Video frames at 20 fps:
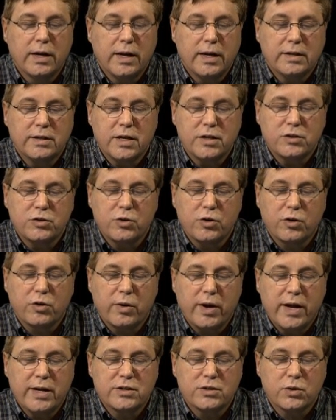Industrial
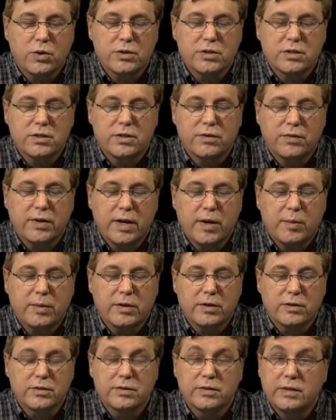grade sources of
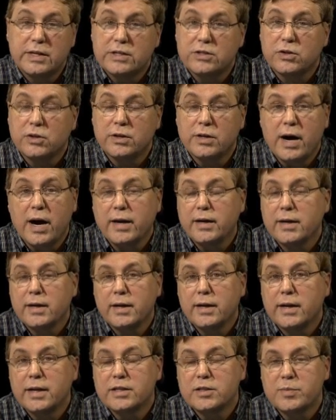chemicals, these are not
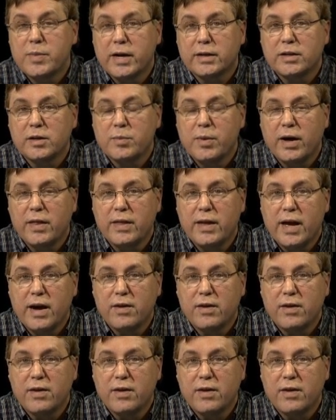inspected by the